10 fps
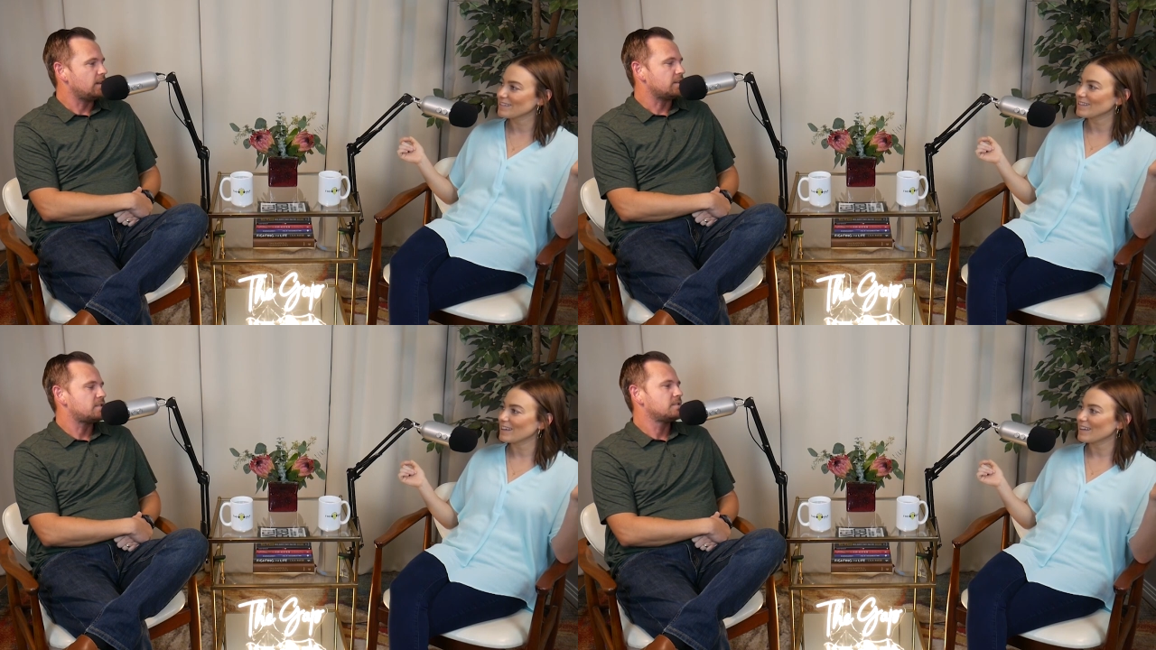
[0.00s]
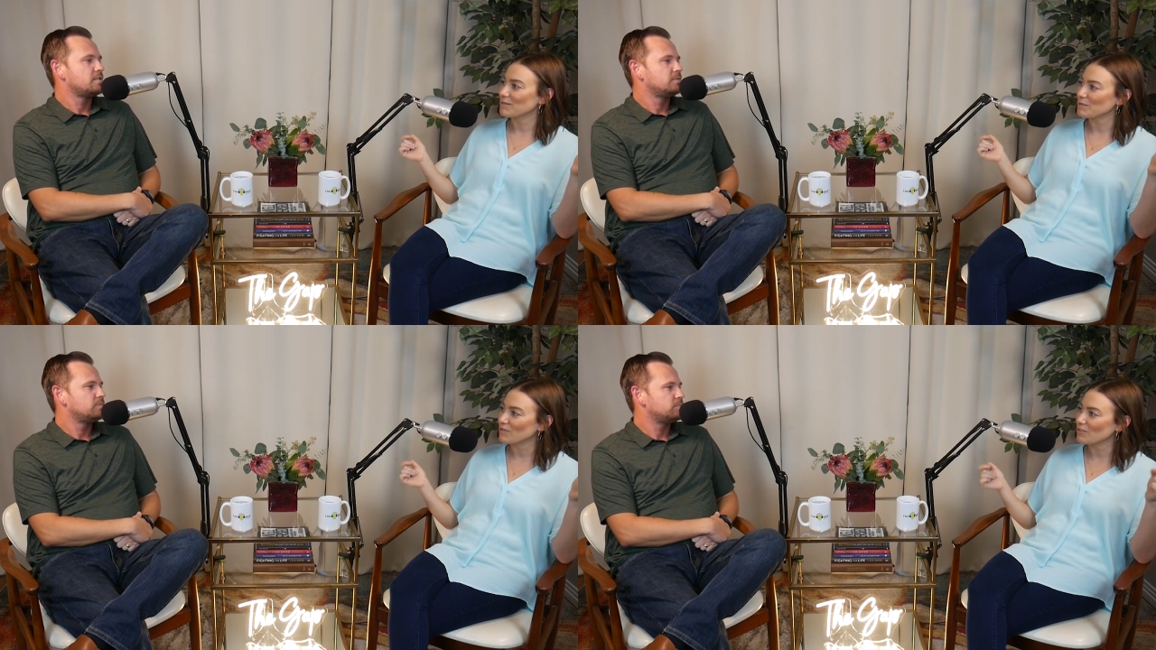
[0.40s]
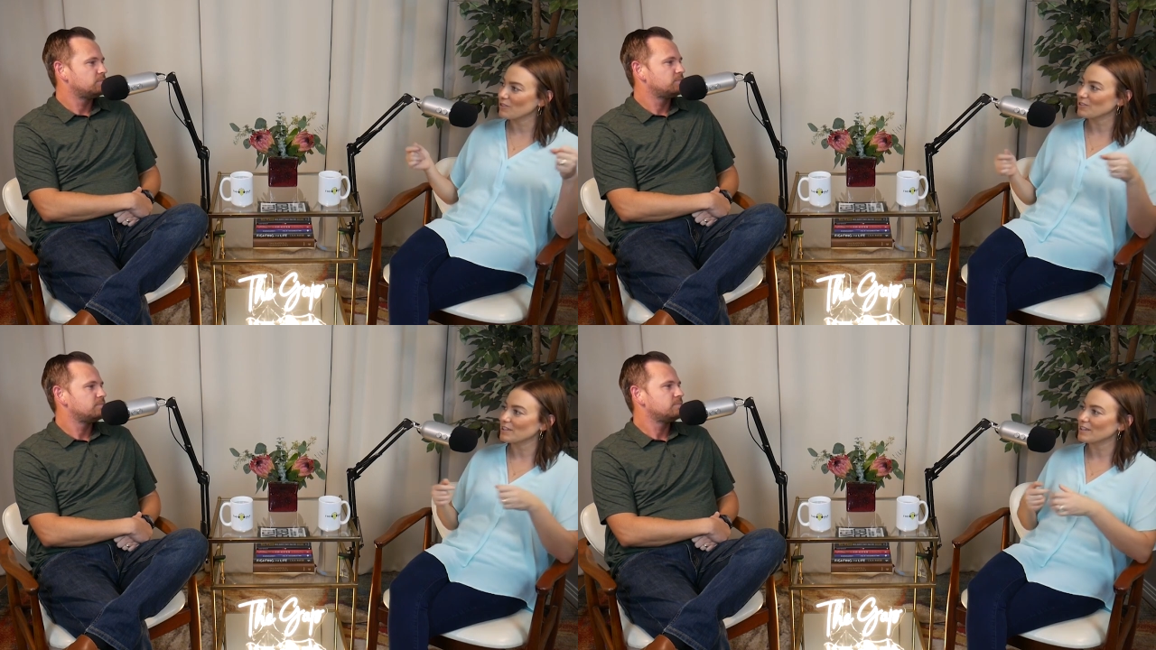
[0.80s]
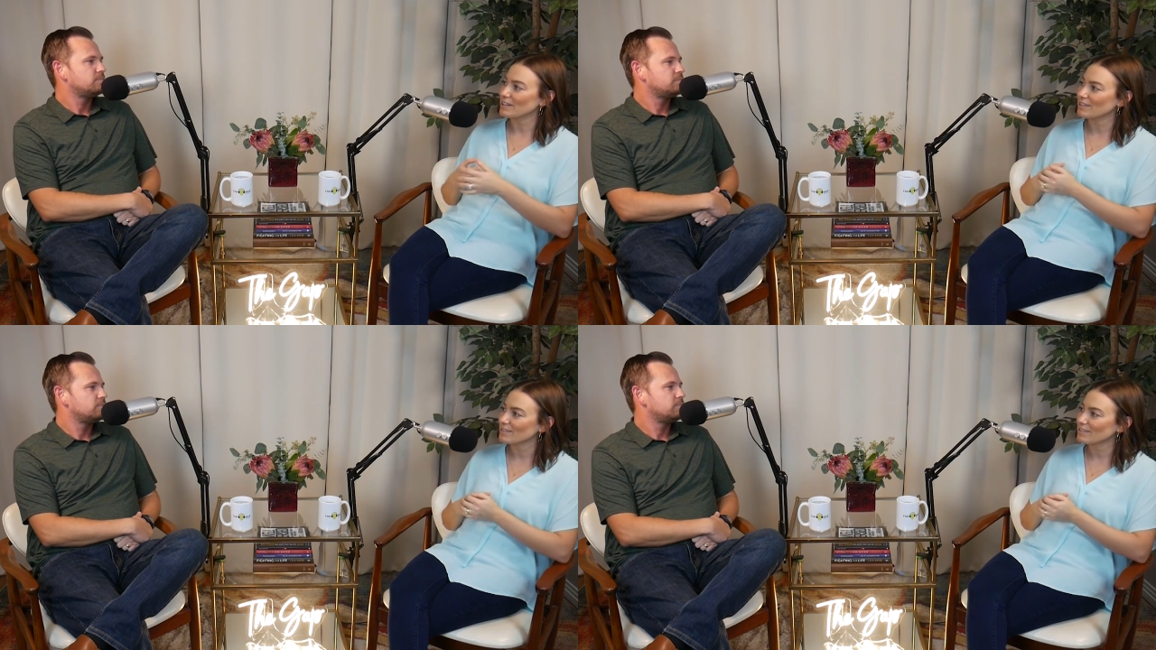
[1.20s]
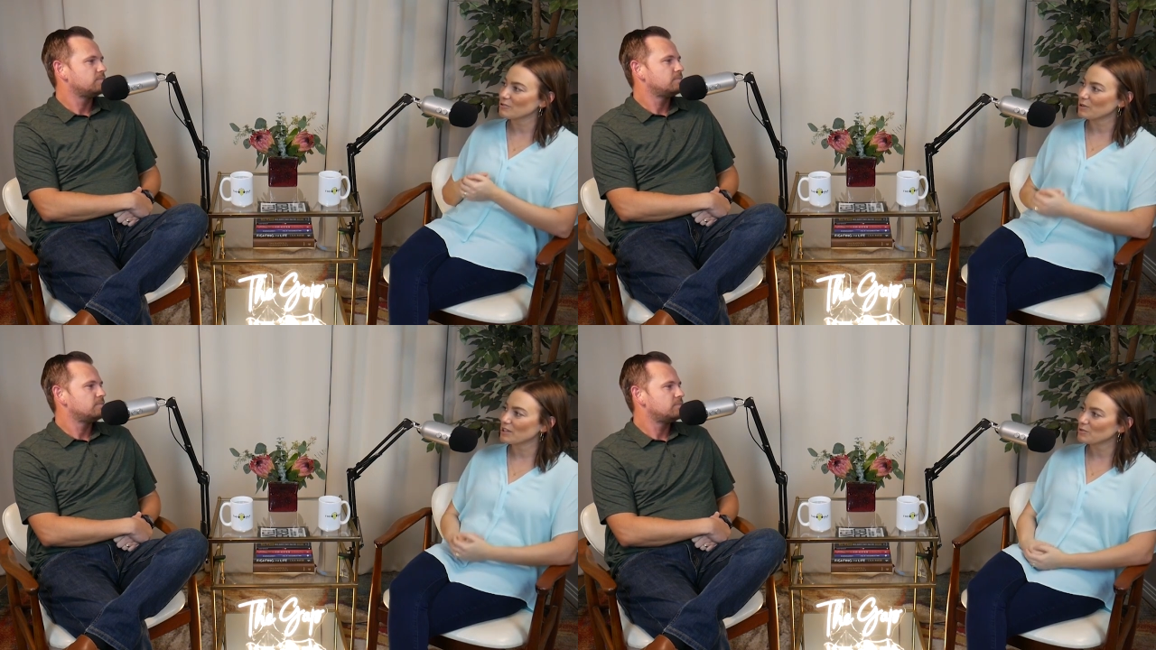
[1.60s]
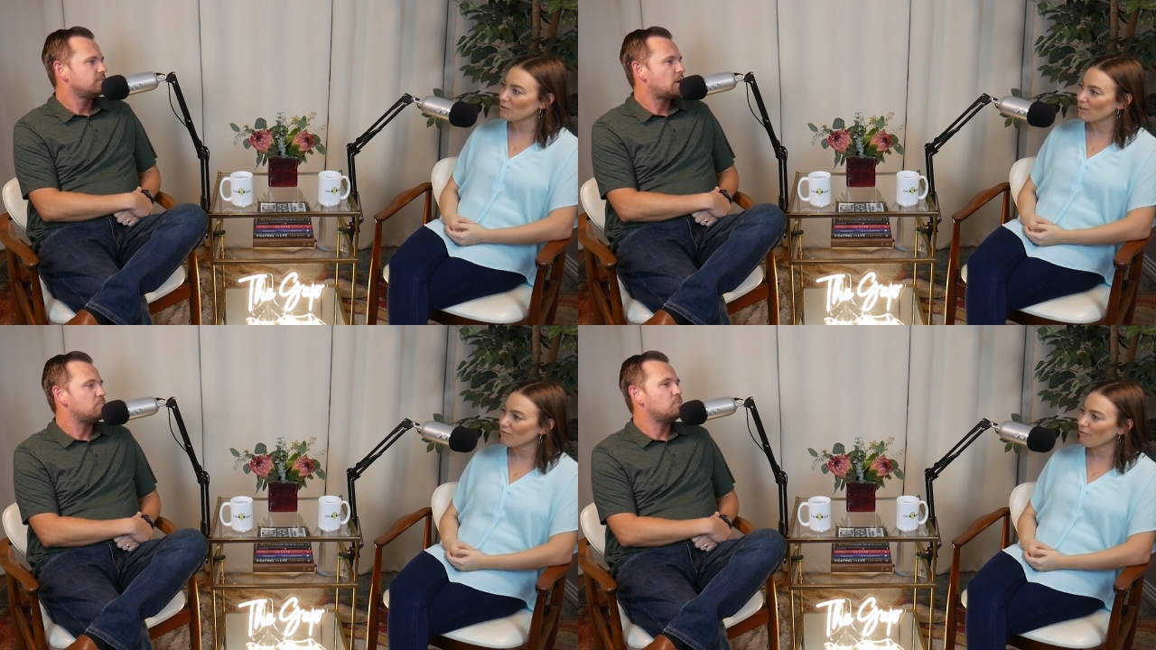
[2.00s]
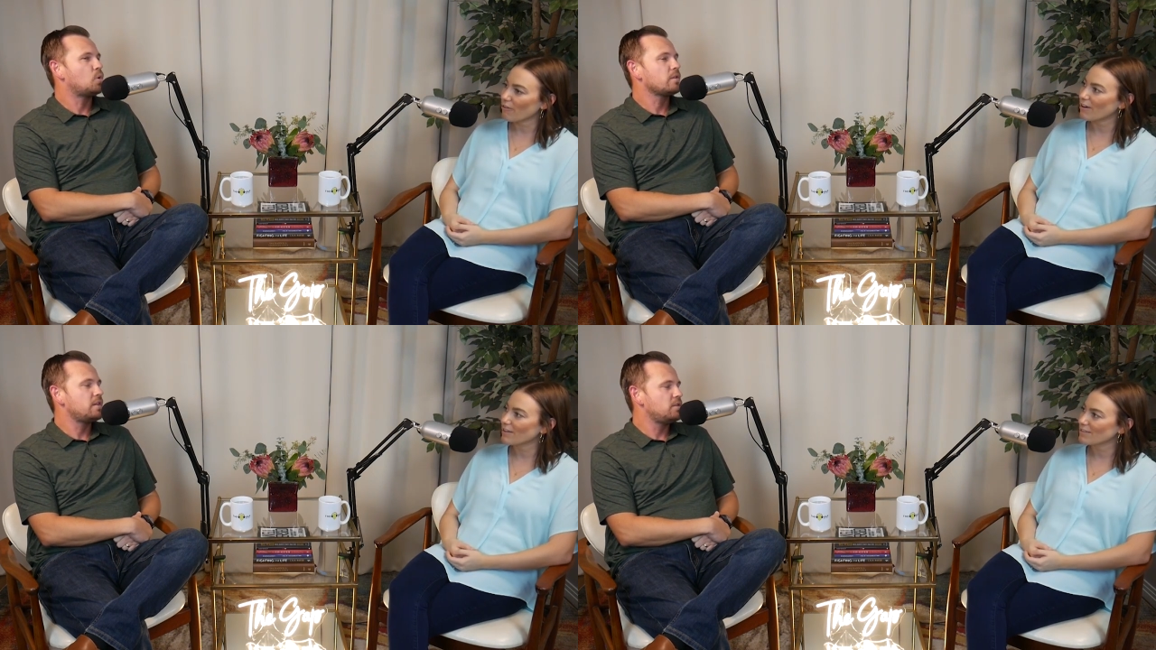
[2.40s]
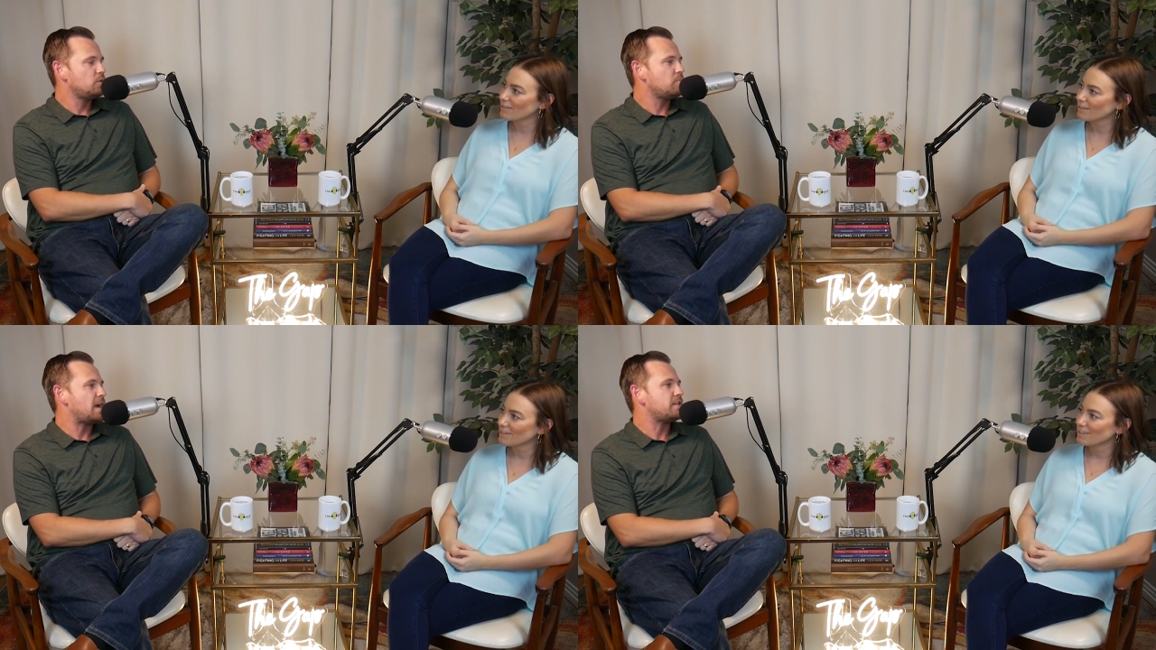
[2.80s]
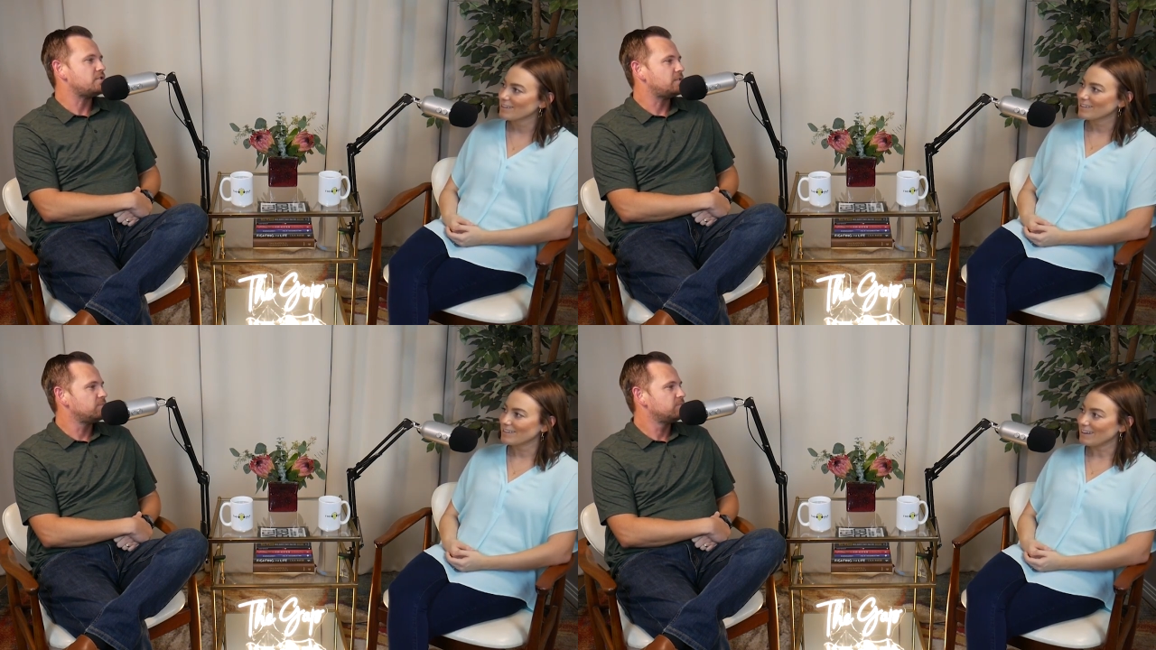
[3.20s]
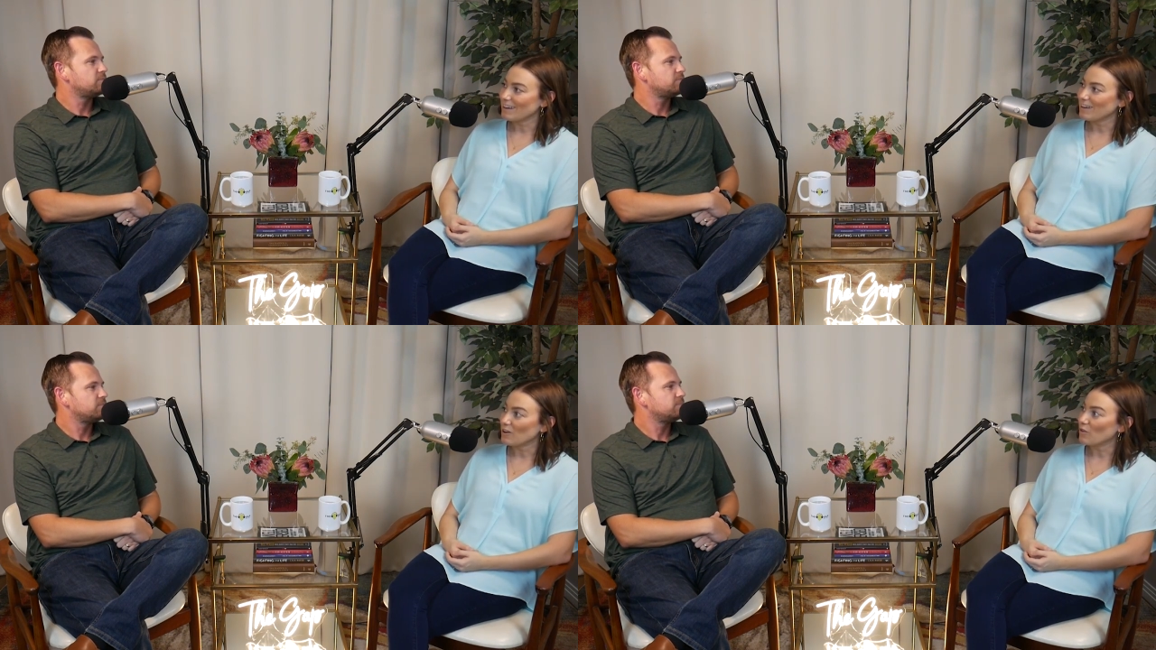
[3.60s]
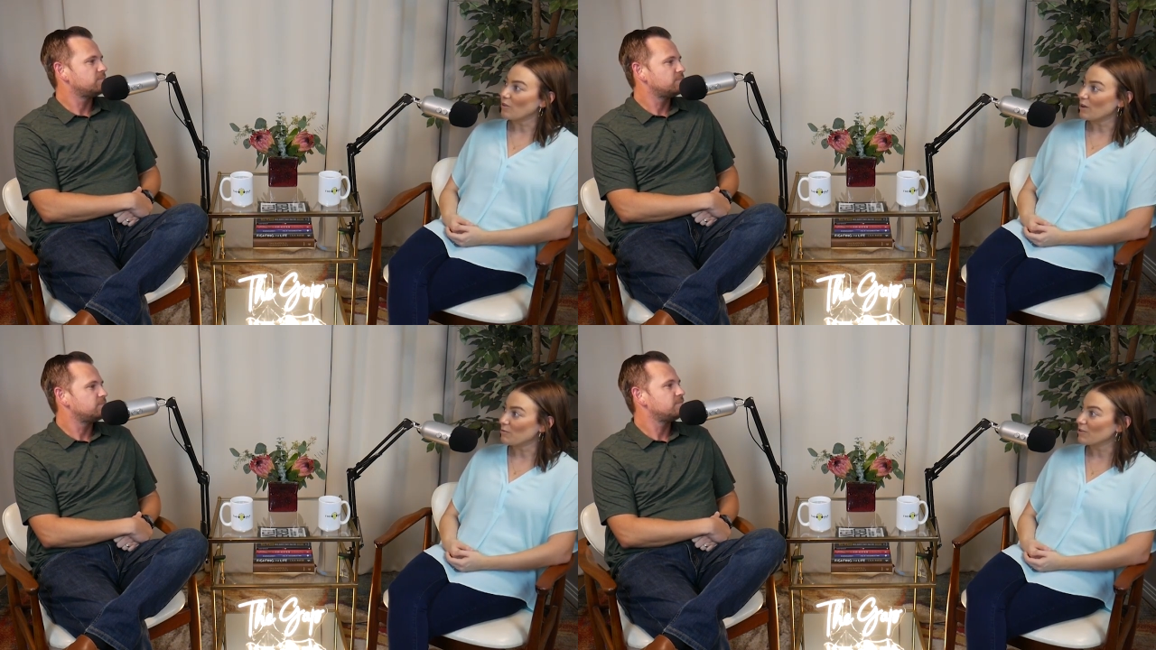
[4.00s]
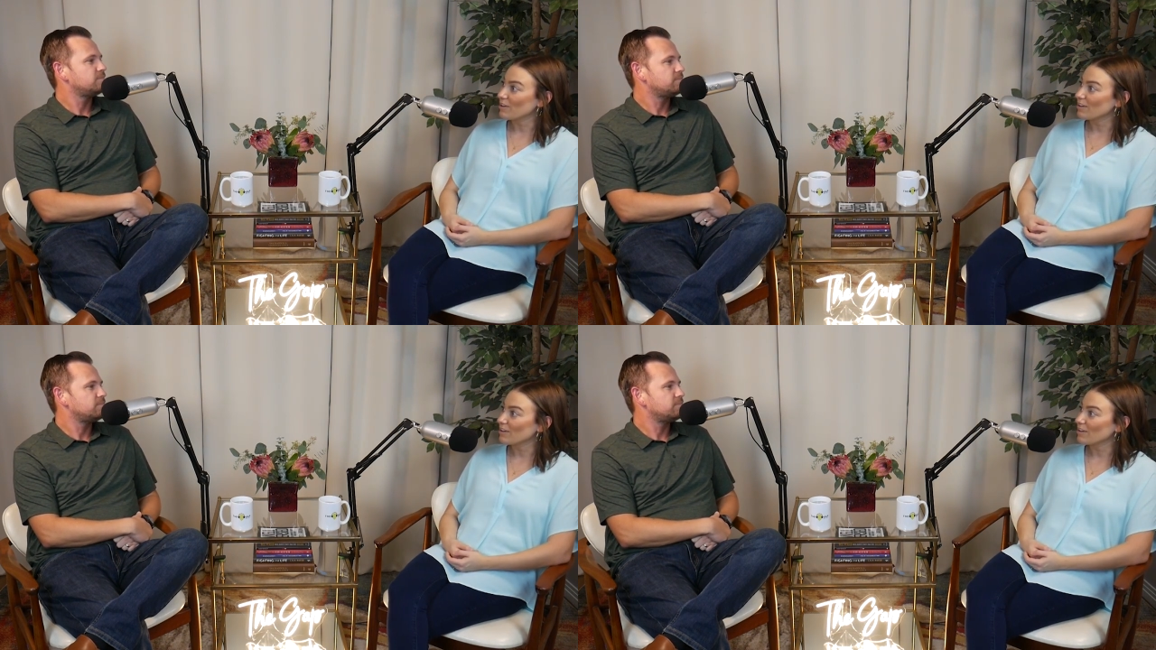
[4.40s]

Speaker 1: that can be filled in 2024. More than you'd imagine. Yeah, a lot more.